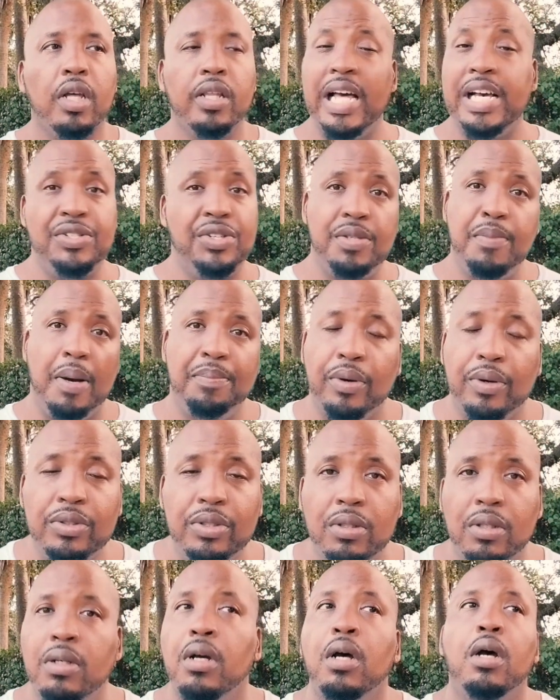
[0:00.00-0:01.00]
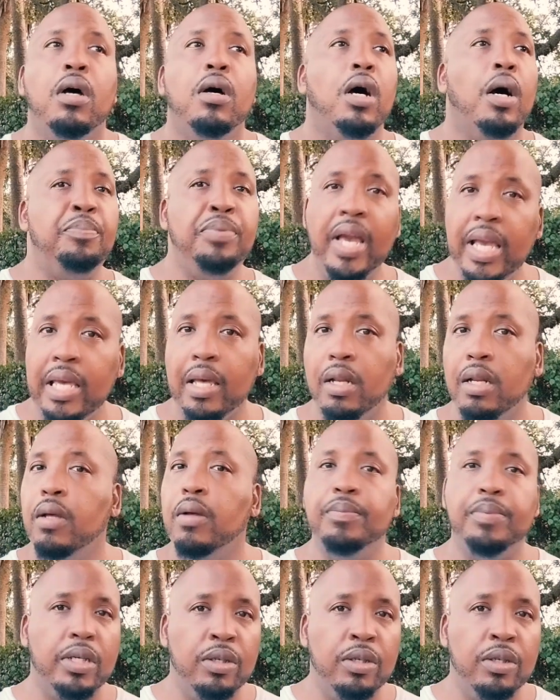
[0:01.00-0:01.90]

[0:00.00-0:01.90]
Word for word: That's just my personal opinion,